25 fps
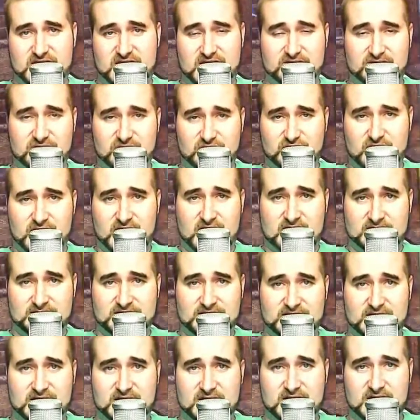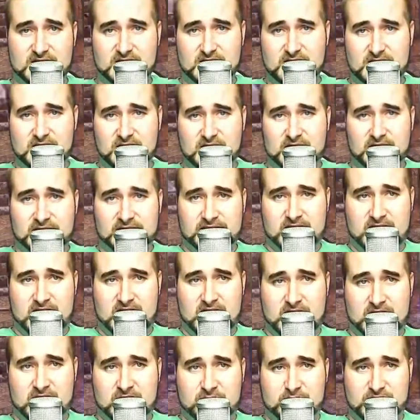Even crafting it
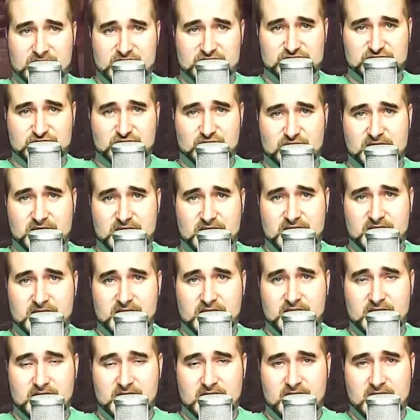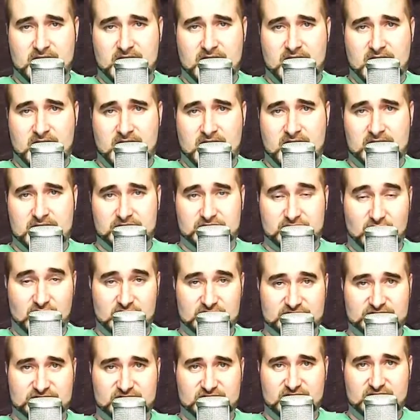can be tricky and
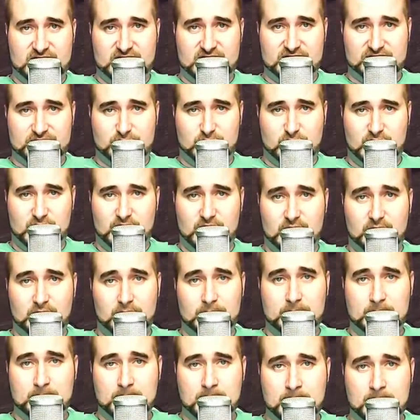costly as well.